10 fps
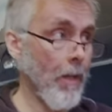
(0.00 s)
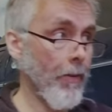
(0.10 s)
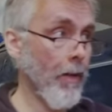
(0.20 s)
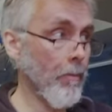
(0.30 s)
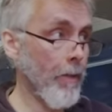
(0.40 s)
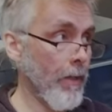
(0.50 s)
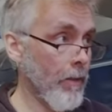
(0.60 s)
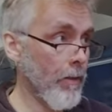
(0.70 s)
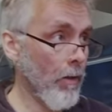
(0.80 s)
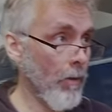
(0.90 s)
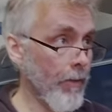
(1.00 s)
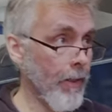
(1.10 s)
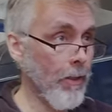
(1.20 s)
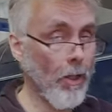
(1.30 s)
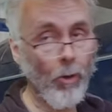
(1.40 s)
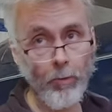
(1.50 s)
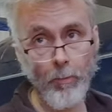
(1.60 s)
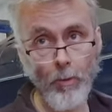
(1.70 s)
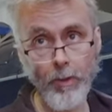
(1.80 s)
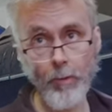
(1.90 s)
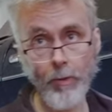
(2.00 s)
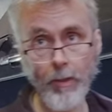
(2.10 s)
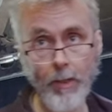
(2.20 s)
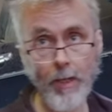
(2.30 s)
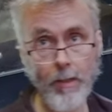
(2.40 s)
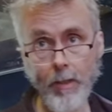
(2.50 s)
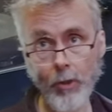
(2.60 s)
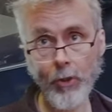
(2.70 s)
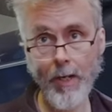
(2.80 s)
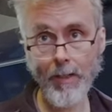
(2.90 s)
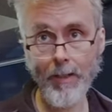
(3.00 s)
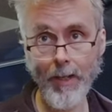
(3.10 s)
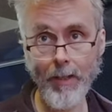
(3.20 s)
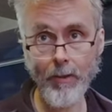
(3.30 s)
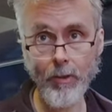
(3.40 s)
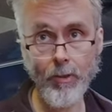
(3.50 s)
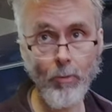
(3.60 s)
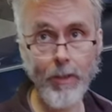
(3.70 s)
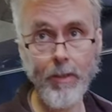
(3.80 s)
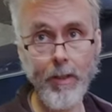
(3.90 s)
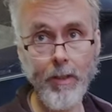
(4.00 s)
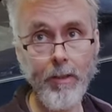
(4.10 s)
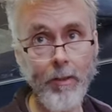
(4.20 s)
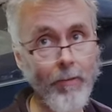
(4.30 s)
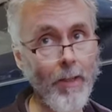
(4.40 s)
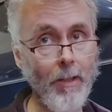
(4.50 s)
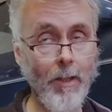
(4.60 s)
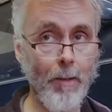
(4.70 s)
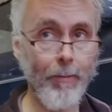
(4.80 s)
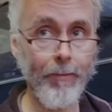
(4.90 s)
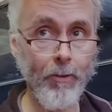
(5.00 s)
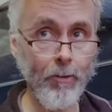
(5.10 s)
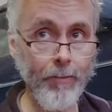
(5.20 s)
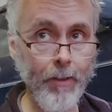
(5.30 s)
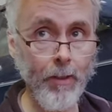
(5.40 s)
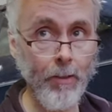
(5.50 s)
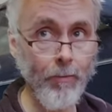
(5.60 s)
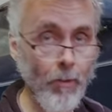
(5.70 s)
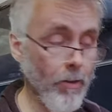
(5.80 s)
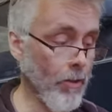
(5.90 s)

That'll mean on the cold morning when you get to the track day and it's all exciting, you've had your cup of coffee and you've got your